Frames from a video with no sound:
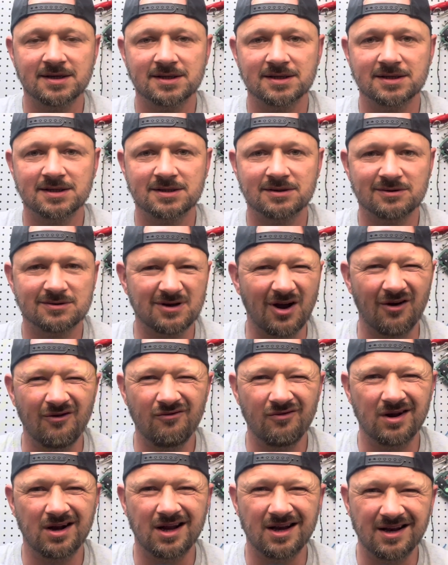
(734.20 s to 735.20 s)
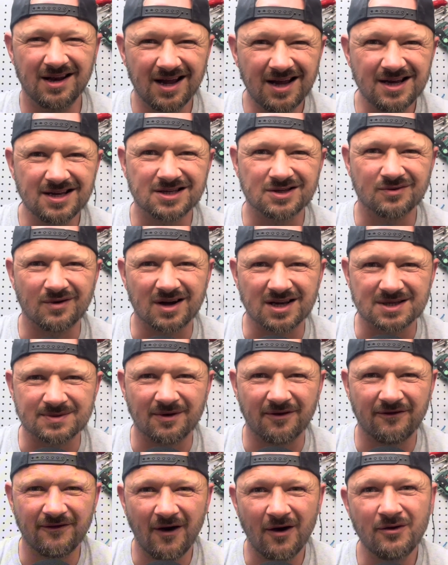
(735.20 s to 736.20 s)
So I don't really need to answer
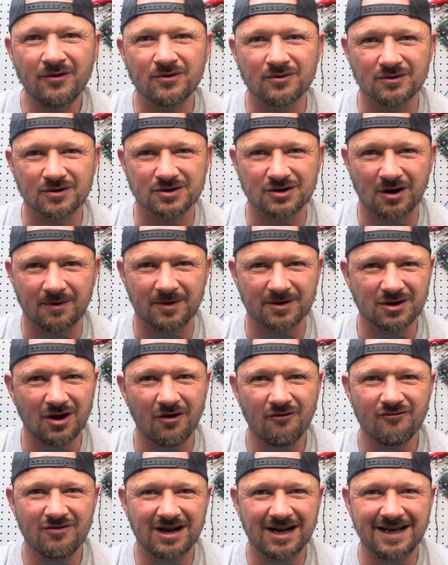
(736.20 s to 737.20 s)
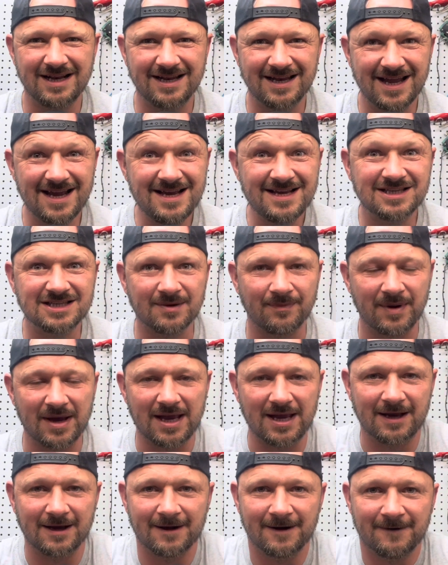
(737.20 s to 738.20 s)
my phone all the time. I don't really need to
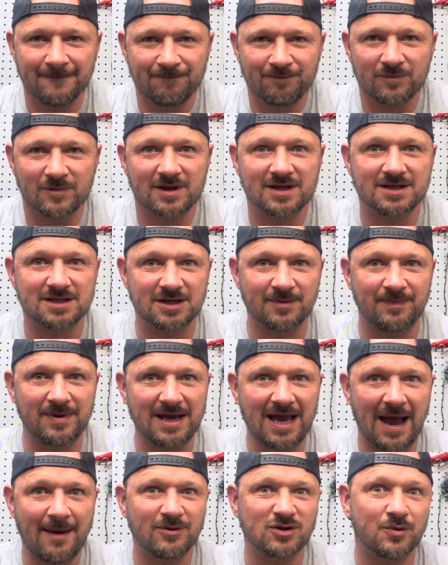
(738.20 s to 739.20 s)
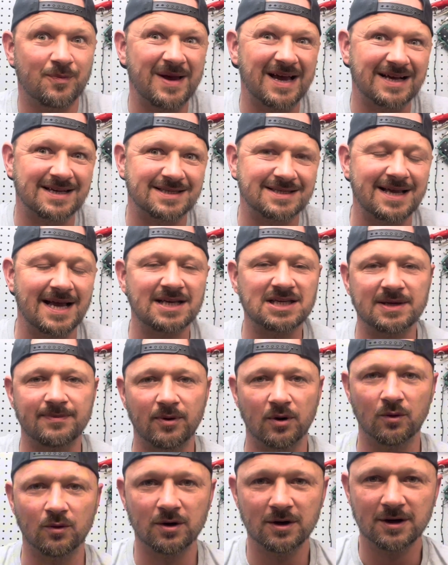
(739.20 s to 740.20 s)
be able to be
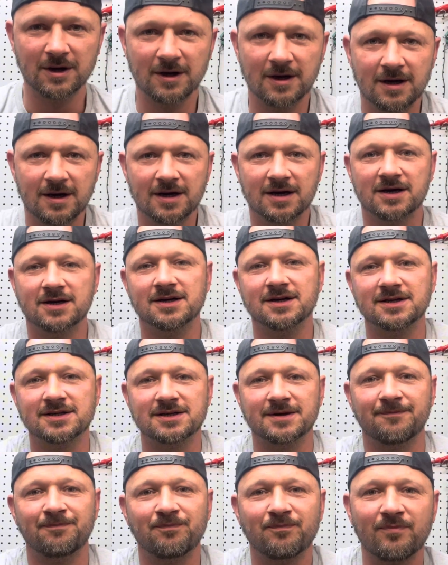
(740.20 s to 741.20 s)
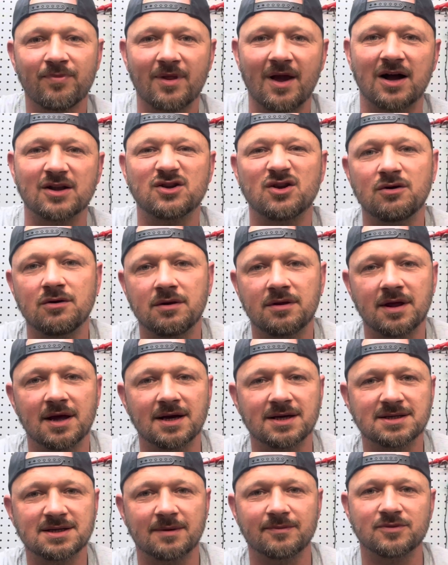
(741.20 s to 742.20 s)
accessible. Because I do
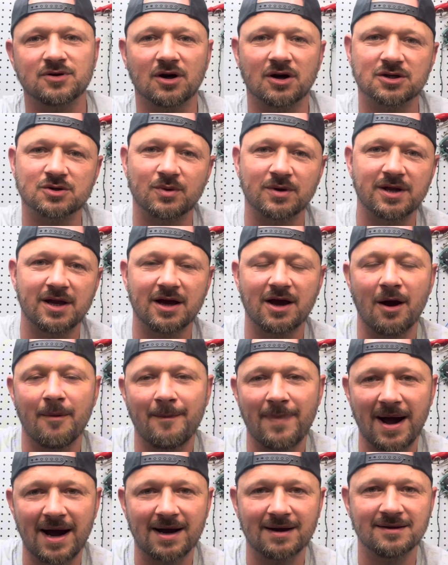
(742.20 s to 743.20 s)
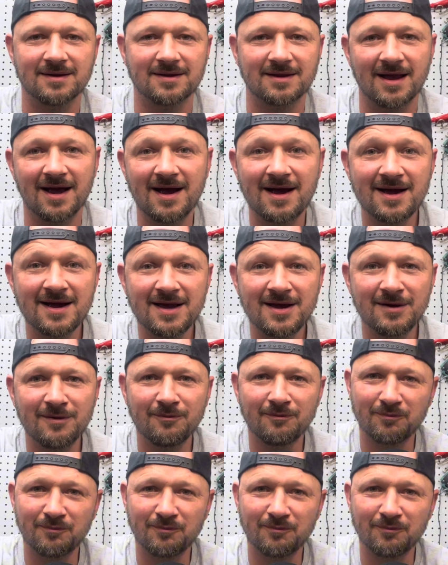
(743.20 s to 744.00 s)
think sometimes when you go back in the day,